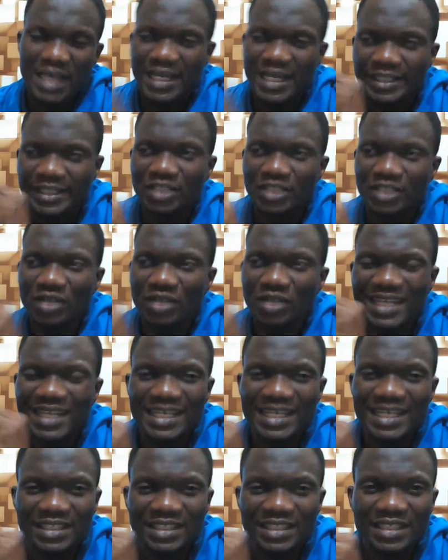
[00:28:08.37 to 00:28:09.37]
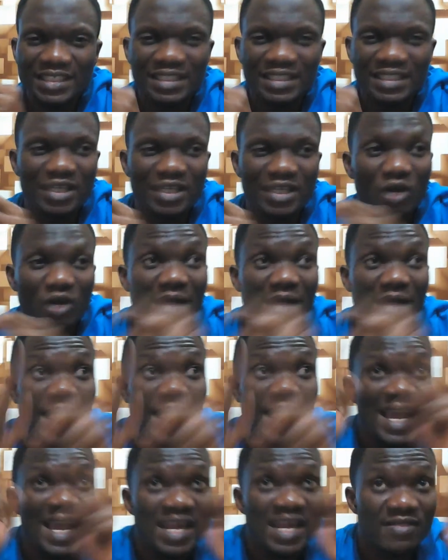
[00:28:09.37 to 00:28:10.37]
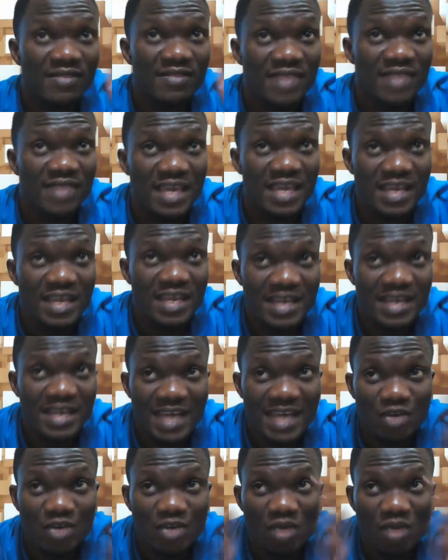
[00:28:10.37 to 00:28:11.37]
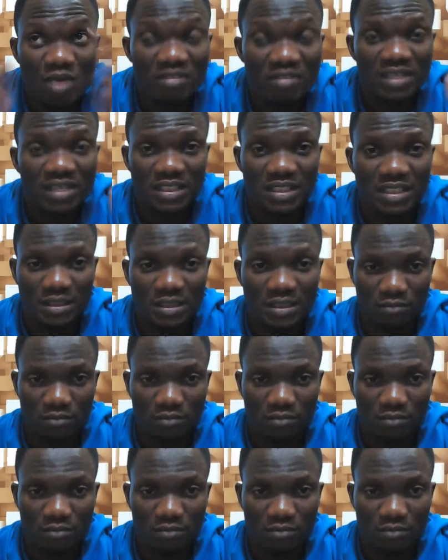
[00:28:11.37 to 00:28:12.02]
it is not existing on anything that you have ever seen.